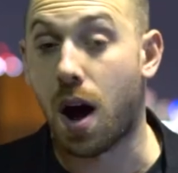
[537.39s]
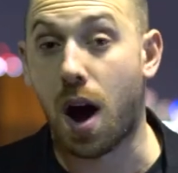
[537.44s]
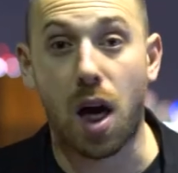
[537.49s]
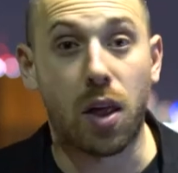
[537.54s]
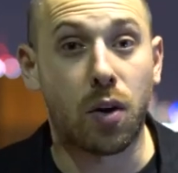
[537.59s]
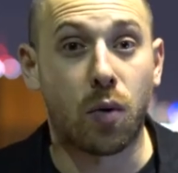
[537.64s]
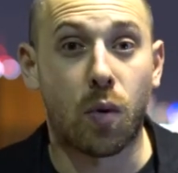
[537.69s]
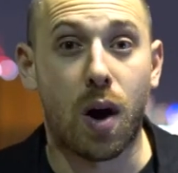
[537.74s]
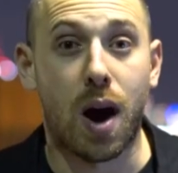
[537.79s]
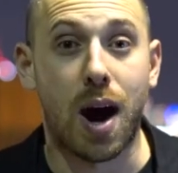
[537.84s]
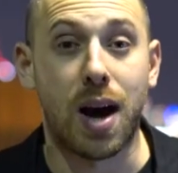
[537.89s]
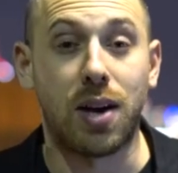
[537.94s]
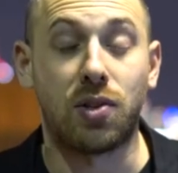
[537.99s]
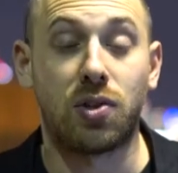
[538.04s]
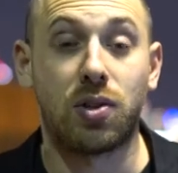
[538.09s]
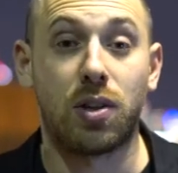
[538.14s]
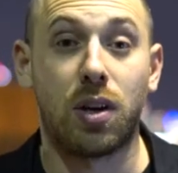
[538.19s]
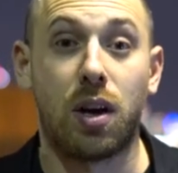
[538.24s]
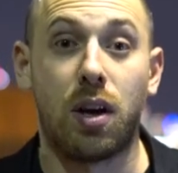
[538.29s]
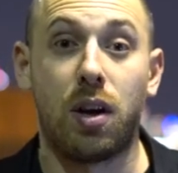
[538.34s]

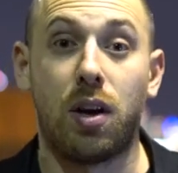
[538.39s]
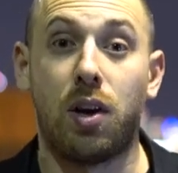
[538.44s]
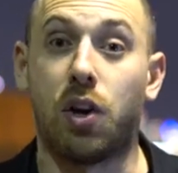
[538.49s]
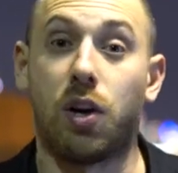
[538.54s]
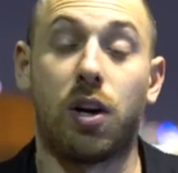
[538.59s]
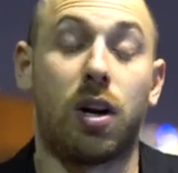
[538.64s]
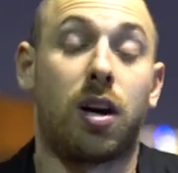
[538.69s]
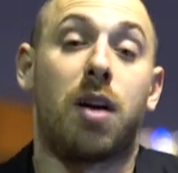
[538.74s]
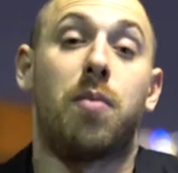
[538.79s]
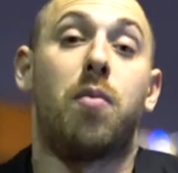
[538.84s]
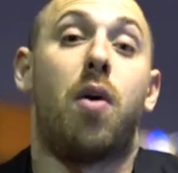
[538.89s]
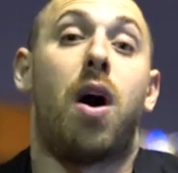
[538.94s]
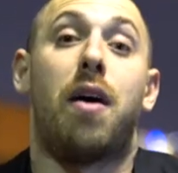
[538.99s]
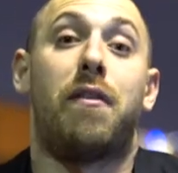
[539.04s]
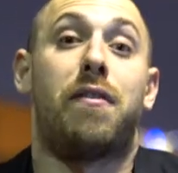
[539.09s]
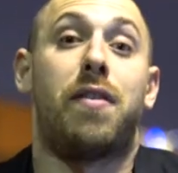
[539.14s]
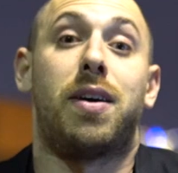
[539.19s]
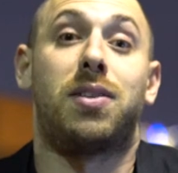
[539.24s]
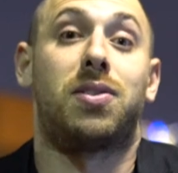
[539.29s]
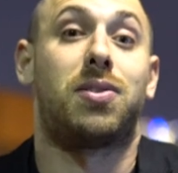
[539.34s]
Otherwise, you're going to come
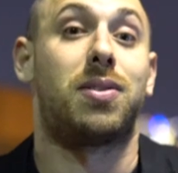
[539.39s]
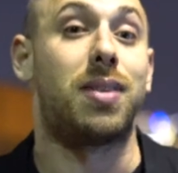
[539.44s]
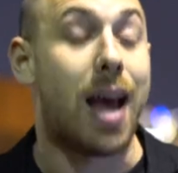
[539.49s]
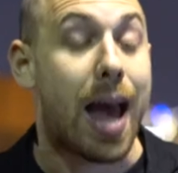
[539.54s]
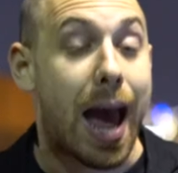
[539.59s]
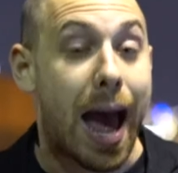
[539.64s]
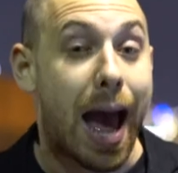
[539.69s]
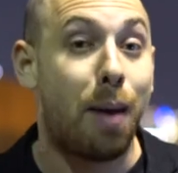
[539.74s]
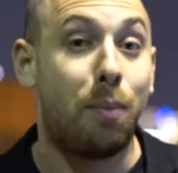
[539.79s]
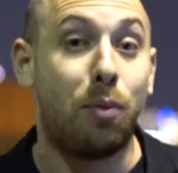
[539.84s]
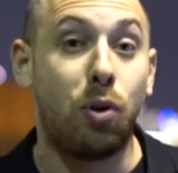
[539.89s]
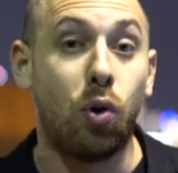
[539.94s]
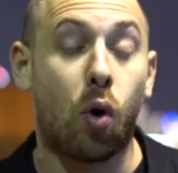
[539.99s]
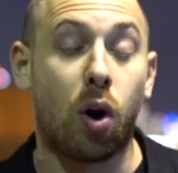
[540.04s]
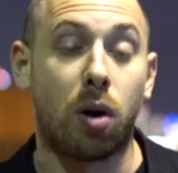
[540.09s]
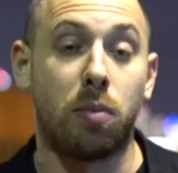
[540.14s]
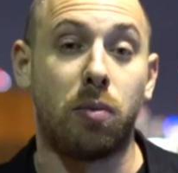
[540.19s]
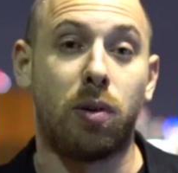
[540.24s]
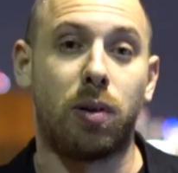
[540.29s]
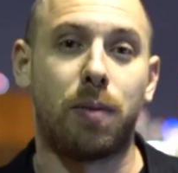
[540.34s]
off as
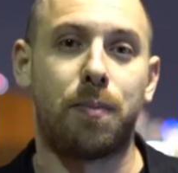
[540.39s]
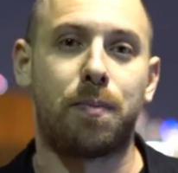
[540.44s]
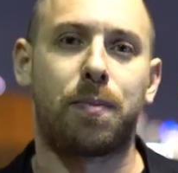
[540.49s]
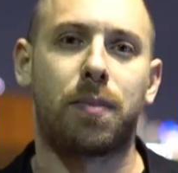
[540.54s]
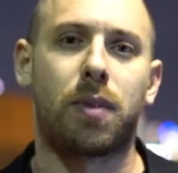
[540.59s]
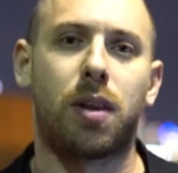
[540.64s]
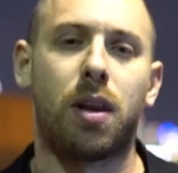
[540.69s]
abnormal.